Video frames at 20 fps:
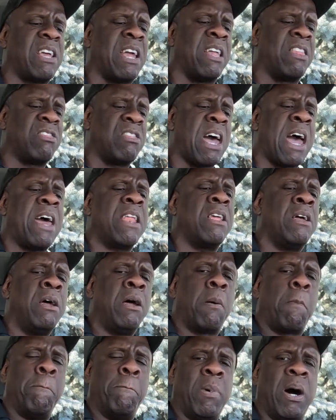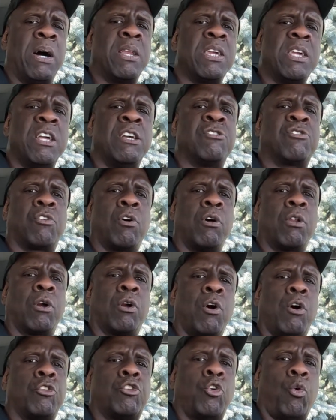and that money is going to
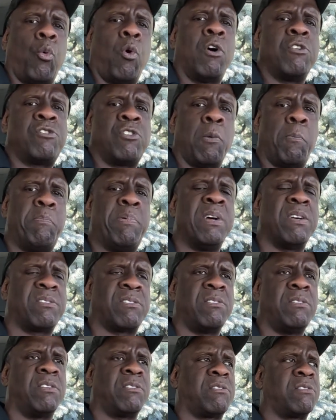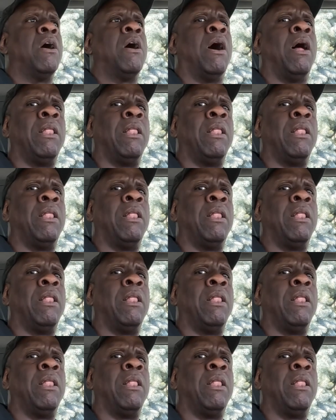go towards your business.